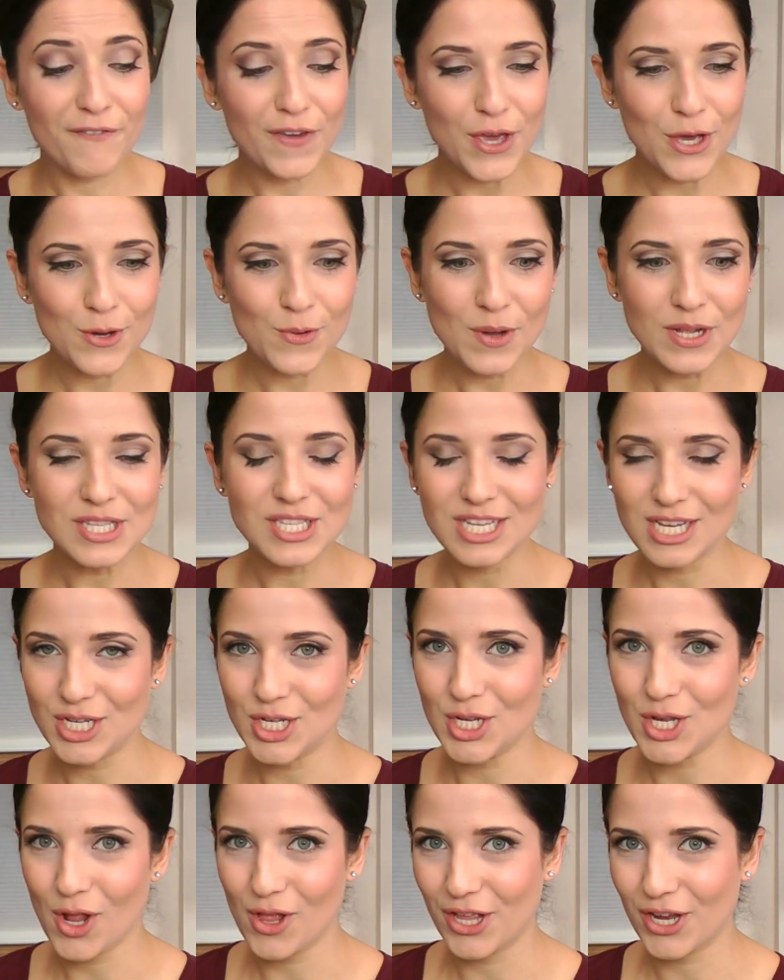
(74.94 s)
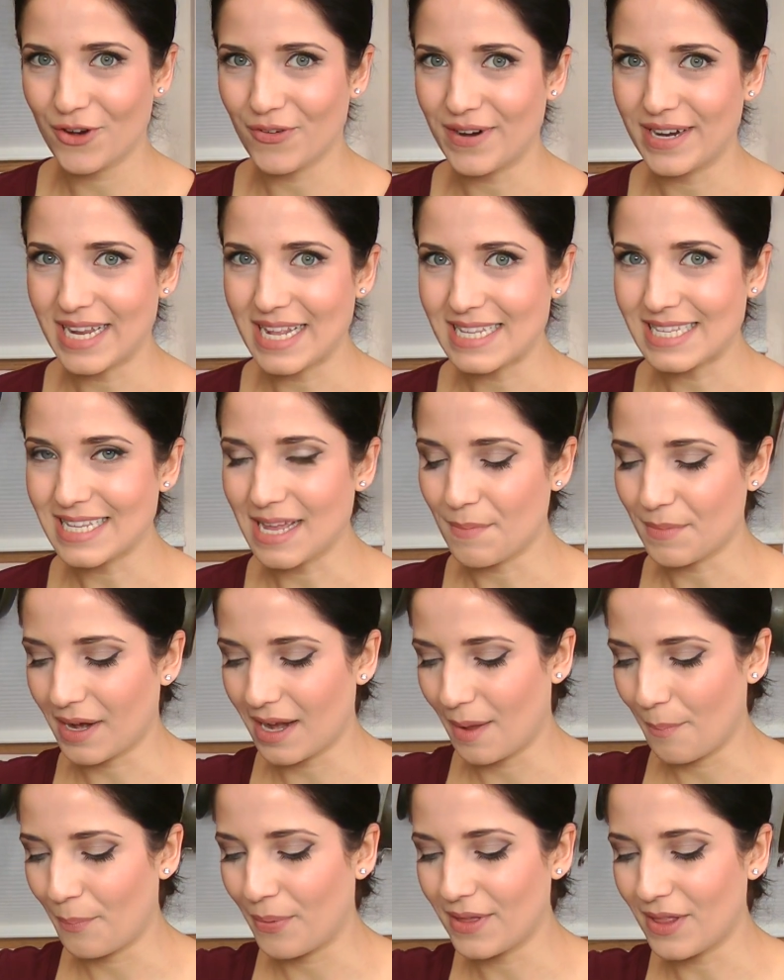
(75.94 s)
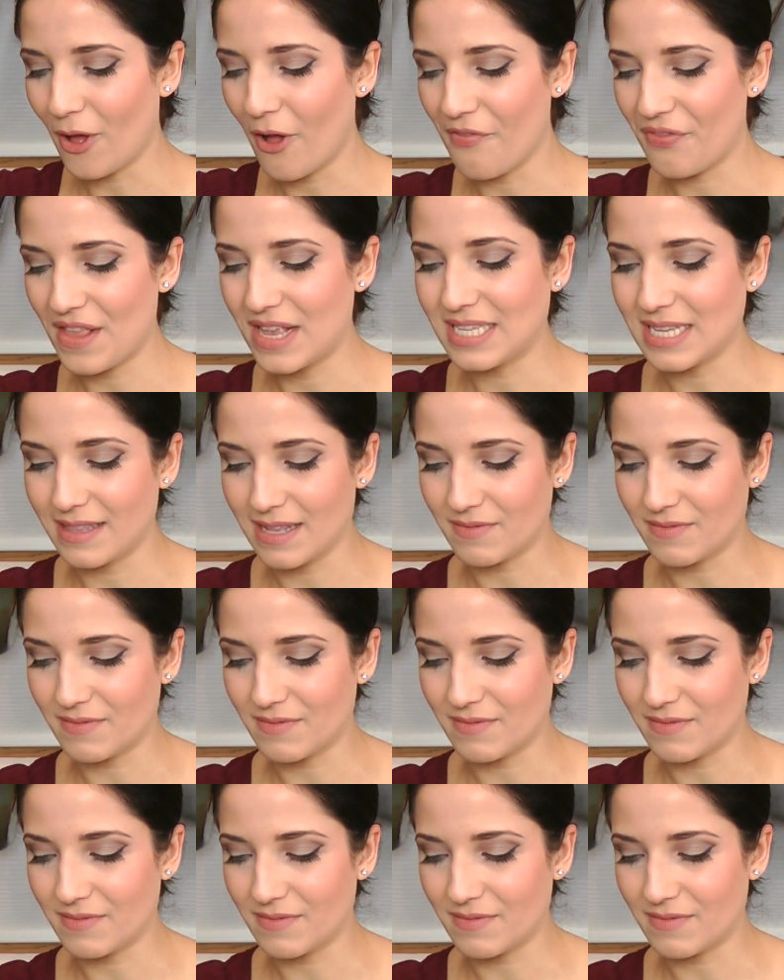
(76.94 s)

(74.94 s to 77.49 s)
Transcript: few additional ingredients I'm going to put on this